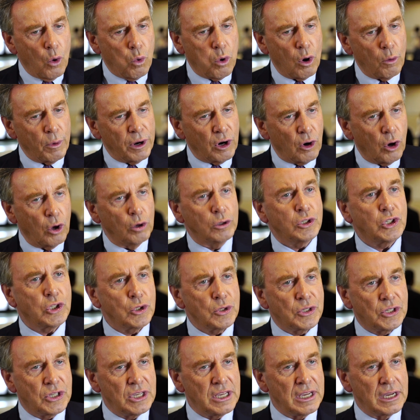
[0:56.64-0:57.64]
What we're
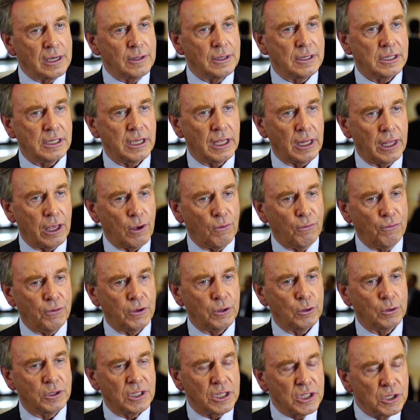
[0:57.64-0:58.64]
also seeing in the CLL
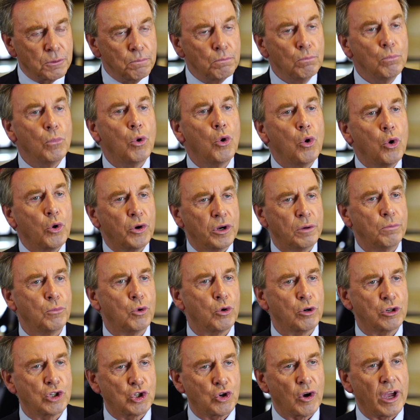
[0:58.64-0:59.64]
field is more and
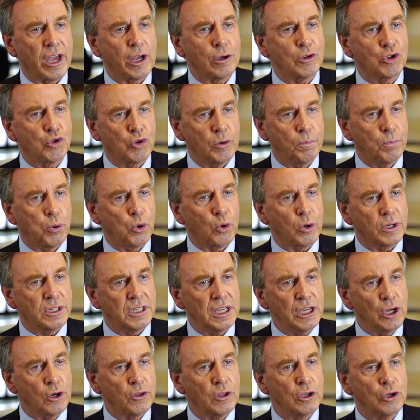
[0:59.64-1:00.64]
more trials
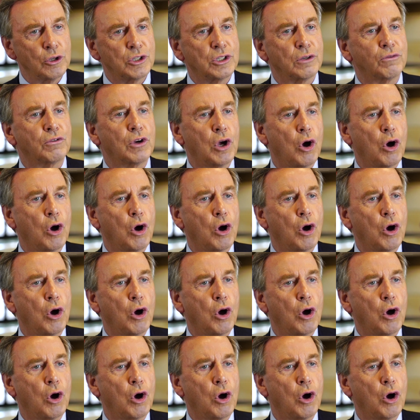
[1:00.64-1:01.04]
reporting on the use of